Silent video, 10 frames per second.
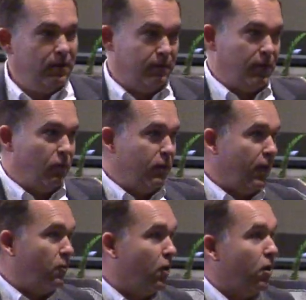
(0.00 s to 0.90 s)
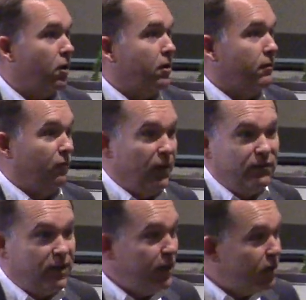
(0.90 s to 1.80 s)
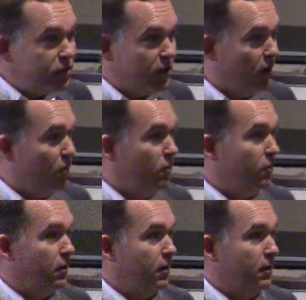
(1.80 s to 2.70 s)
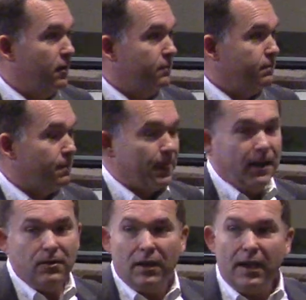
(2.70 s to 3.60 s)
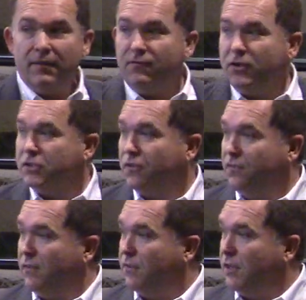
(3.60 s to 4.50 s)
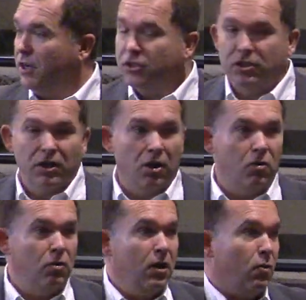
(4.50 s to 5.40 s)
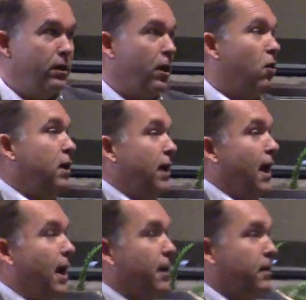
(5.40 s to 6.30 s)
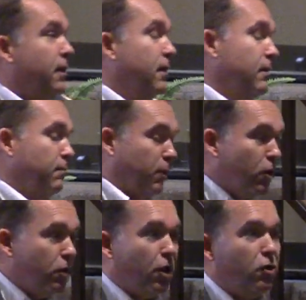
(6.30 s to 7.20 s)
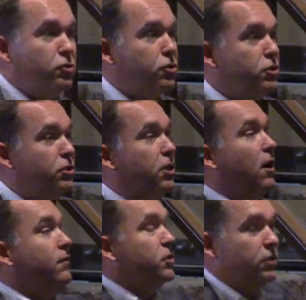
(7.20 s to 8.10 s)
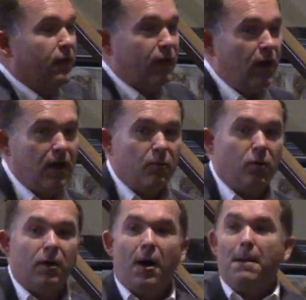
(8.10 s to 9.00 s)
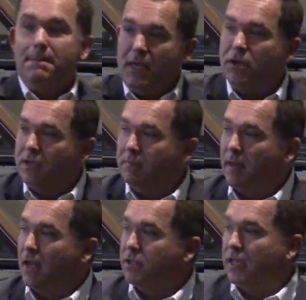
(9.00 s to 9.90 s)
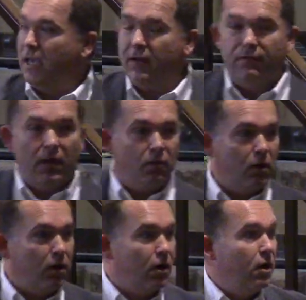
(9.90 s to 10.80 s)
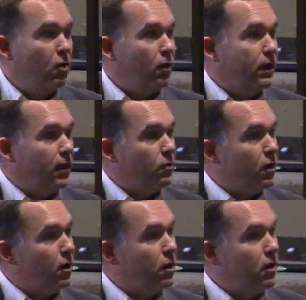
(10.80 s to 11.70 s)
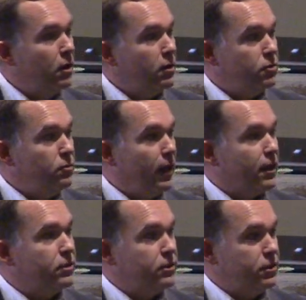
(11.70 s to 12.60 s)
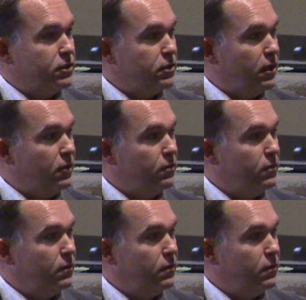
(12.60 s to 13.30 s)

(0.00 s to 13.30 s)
than what they were 50 years ago. And the landfills of 50 years ago, when they already had bulldozers to cover stuff up, were 1,000,000 miles ahead of where they were 2,000 years ago.